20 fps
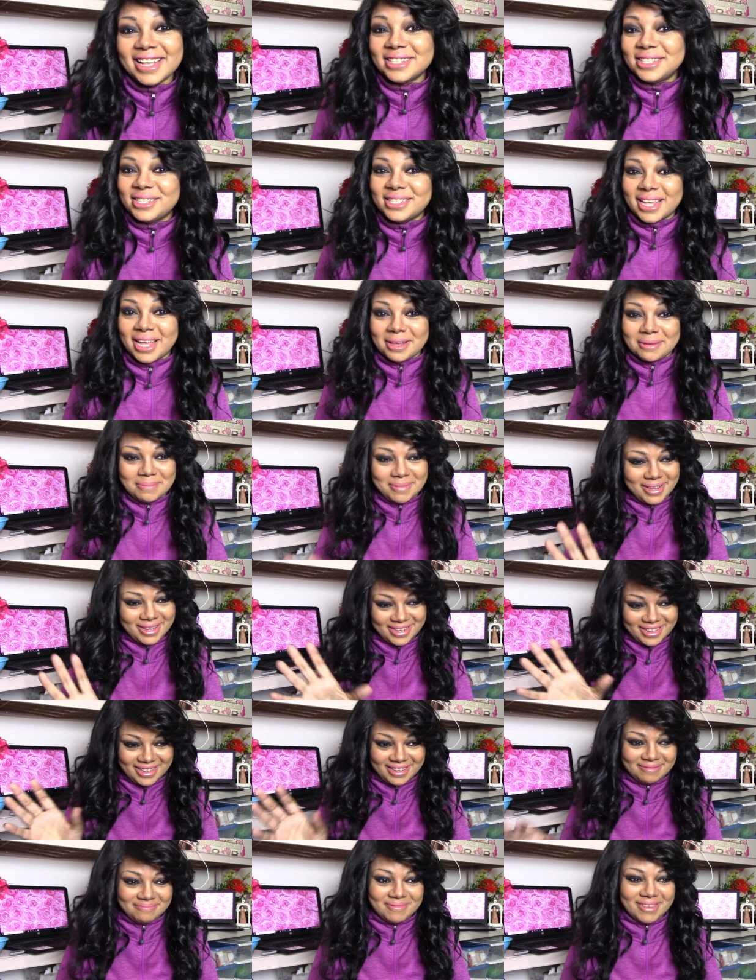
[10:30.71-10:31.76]
a segment
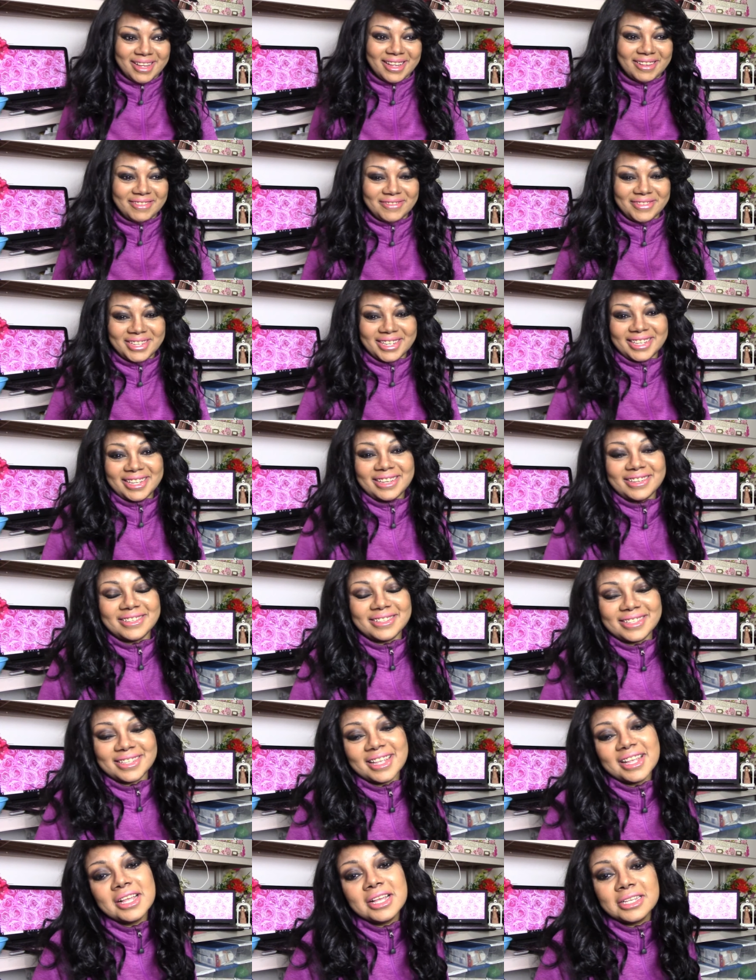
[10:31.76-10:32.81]
in my
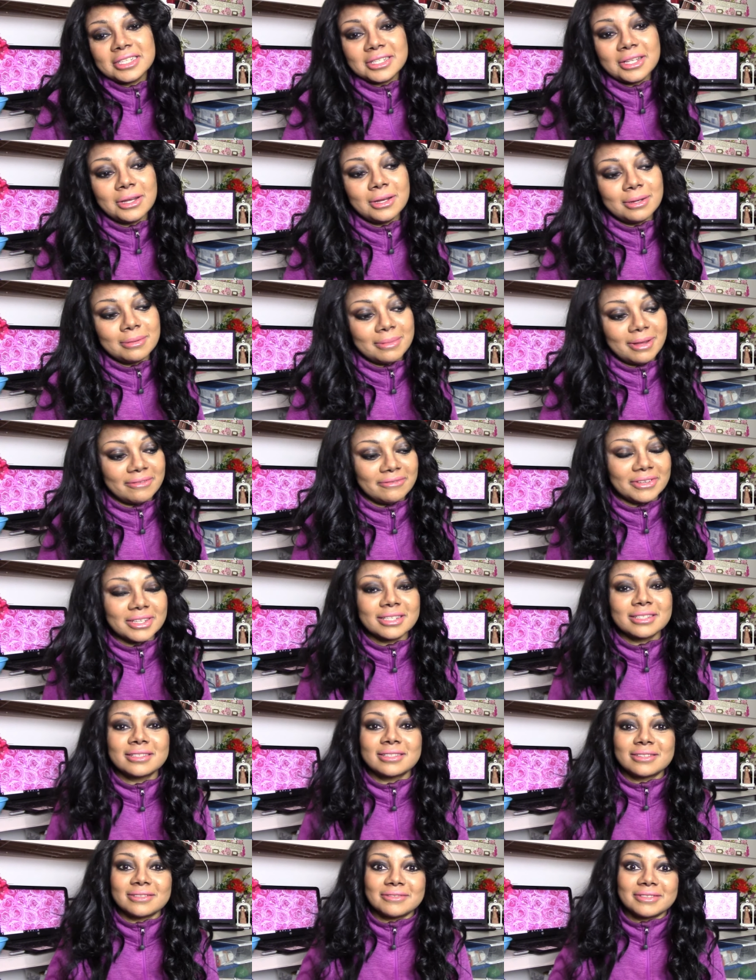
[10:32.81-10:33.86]
videos. So my
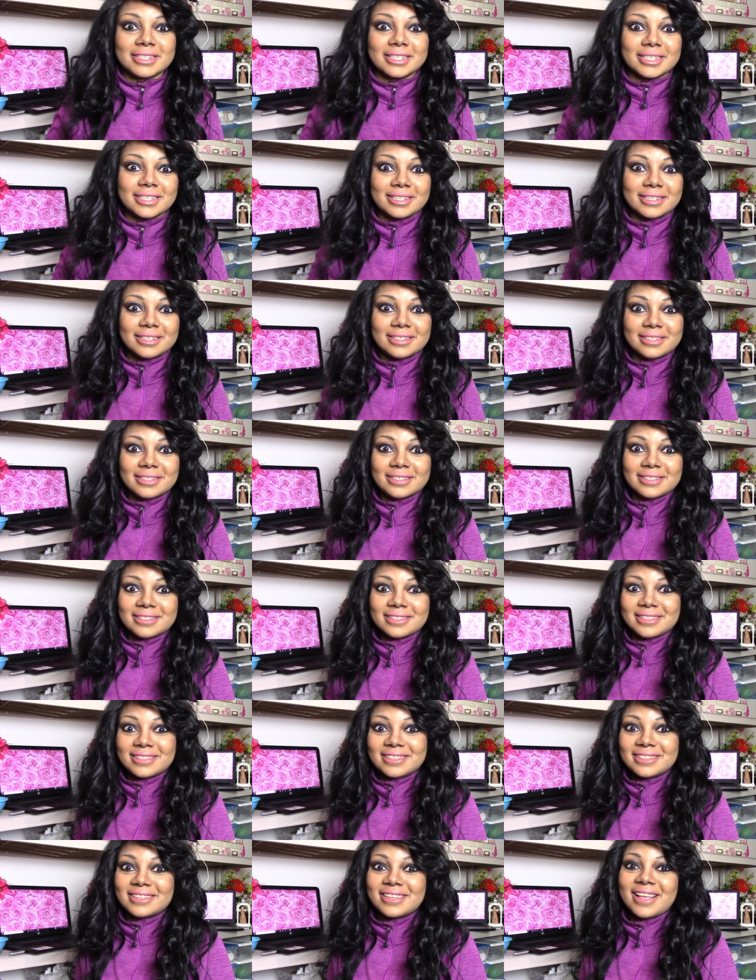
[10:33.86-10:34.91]

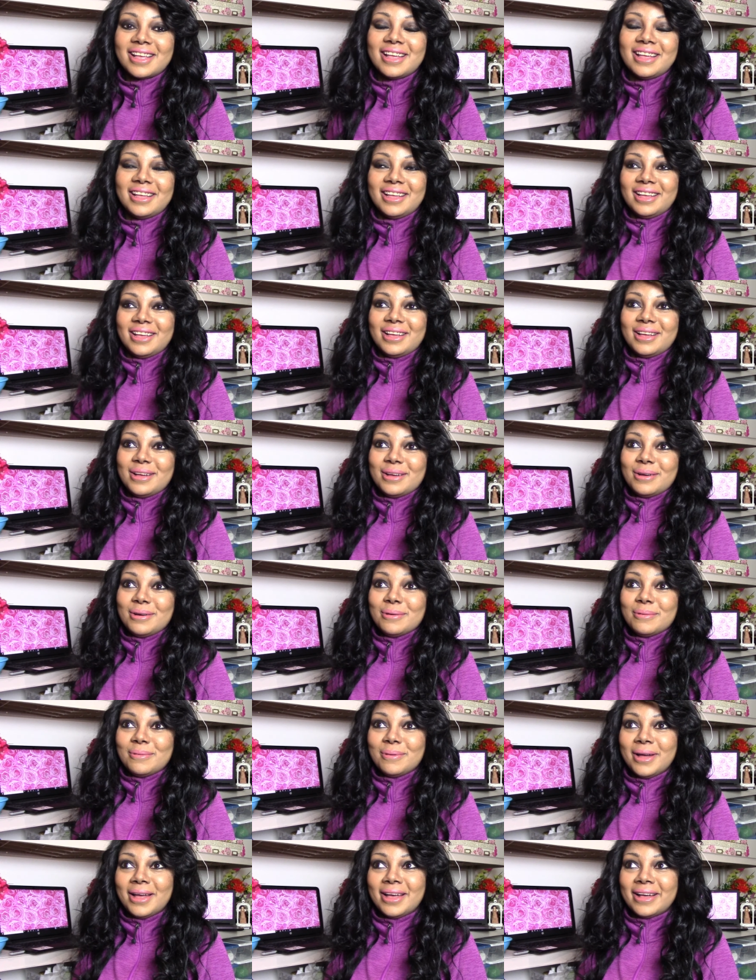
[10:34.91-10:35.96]
victories.
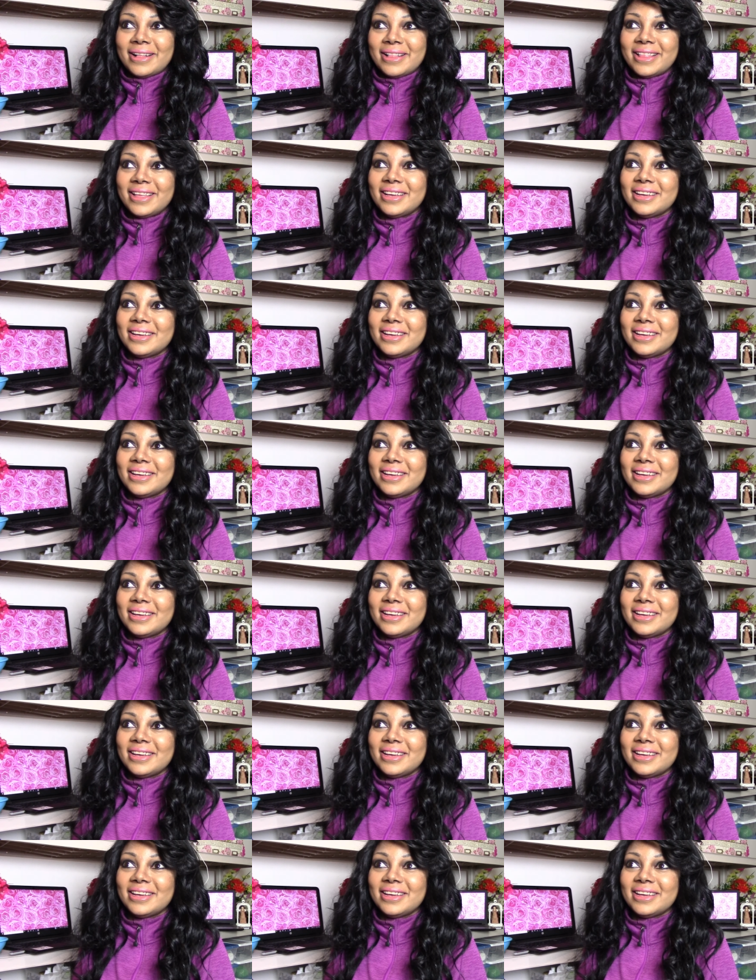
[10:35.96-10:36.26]
Well,